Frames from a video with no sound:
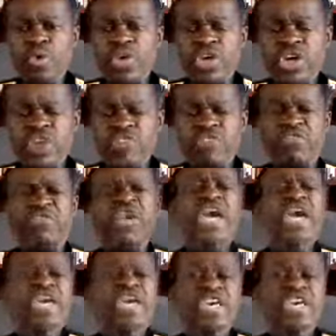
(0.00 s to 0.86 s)

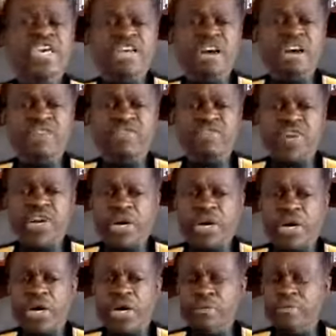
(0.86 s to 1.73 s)
invade
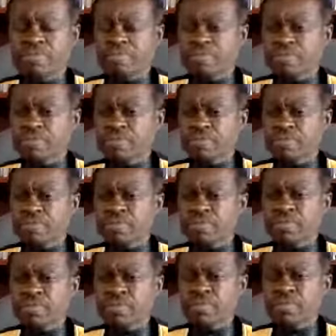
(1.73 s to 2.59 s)
Africa
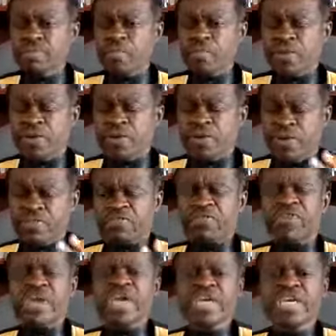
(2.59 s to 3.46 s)
in
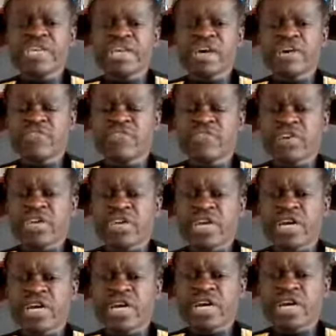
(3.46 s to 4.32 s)

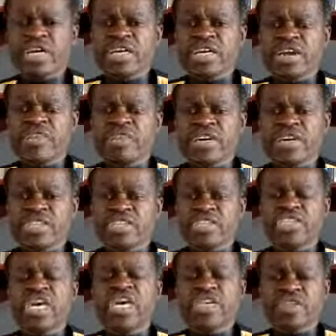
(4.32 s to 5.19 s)
a very
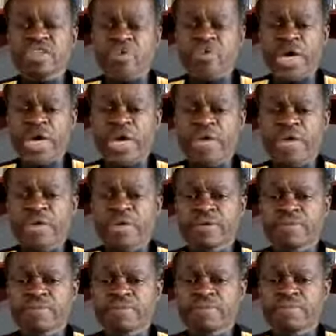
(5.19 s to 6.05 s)
subtle way.
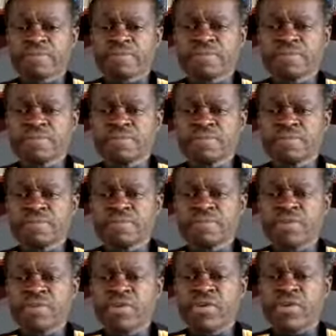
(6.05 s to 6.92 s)

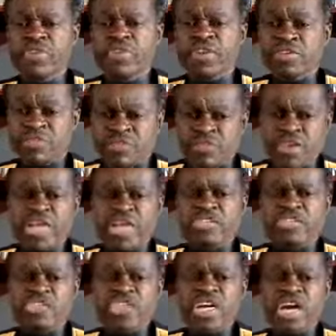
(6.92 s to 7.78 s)
The
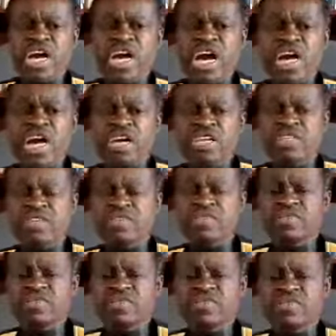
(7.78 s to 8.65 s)
French are
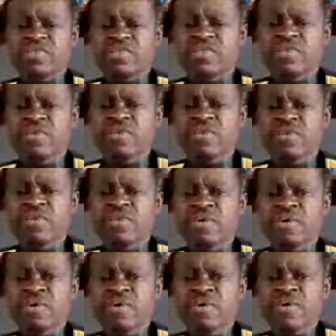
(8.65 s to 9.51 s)
active.
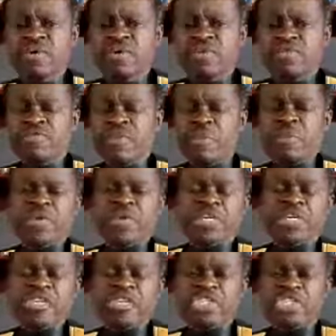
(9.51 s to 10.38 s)
The
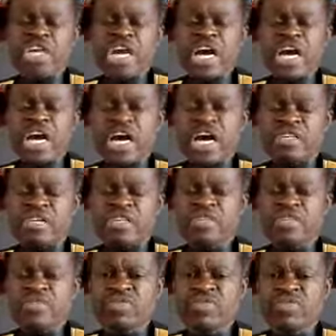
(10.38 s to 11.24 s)
British are
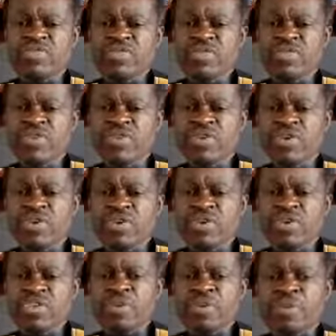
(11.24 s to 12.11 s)
active.
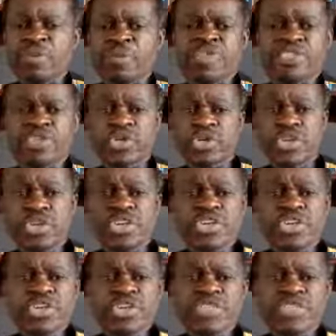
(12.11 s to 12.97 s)
The
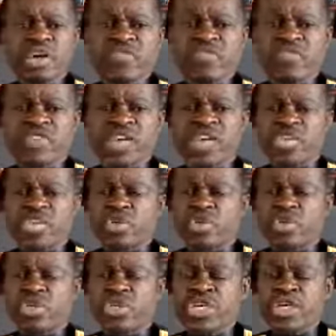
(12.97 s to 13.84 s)
Portuguese have yet
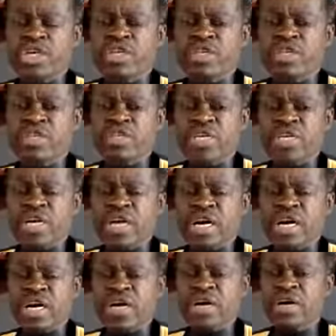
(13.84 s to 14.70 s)
to yield
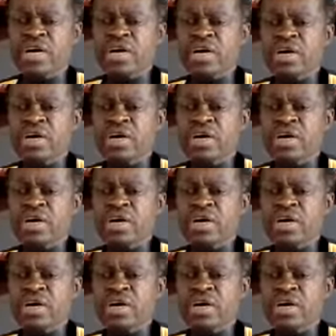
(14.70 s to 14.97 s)
their